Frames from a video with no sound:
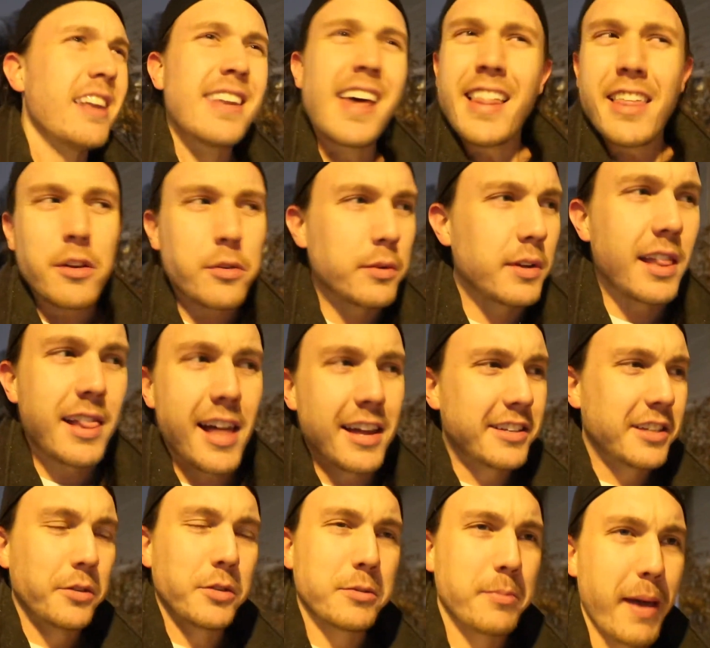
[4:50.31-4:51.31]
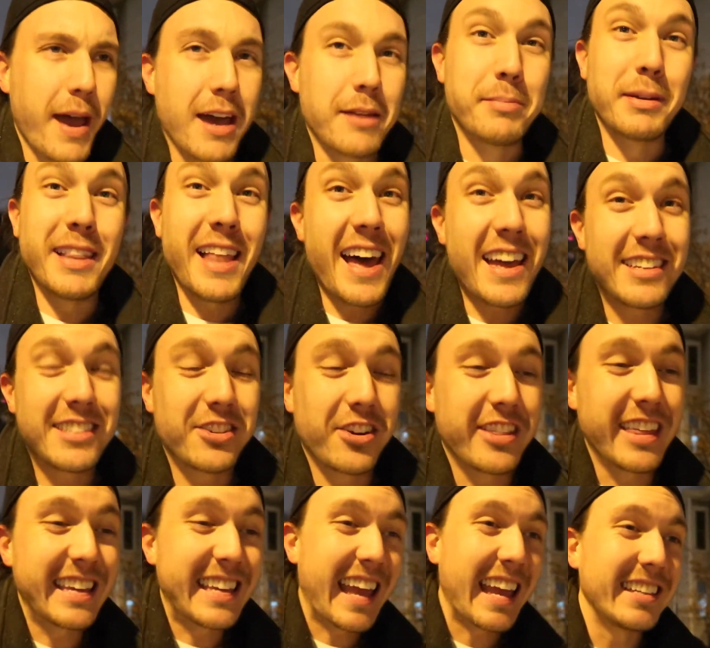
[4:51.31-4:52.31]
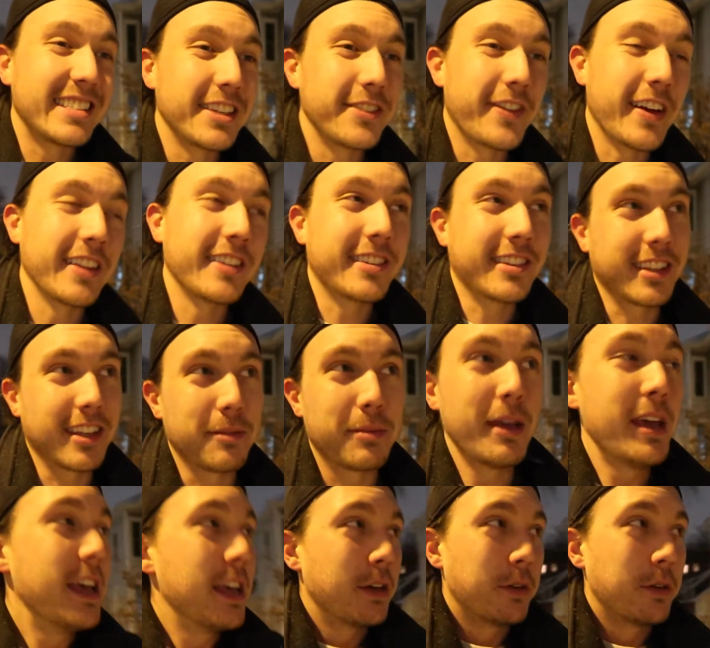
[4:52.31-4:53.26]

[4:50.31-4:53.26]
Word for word: Not like, you know, last year was bad, but last year I think Casey fell asleep.